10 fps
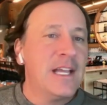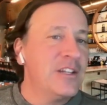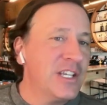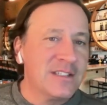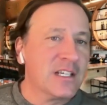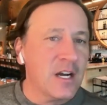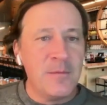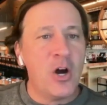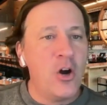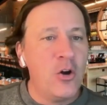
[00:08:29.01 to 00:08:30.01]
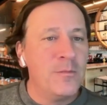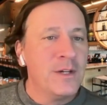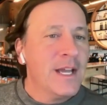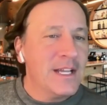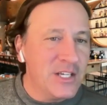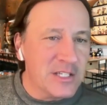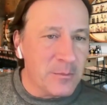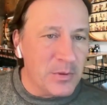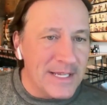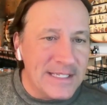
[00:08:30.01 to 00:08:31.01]
Then you get to come home and you get
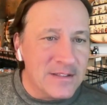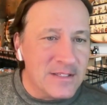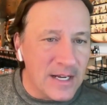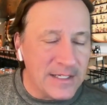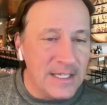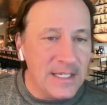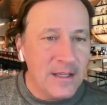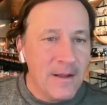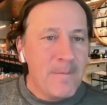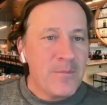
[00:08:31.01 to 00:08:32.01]
to play Kentucky.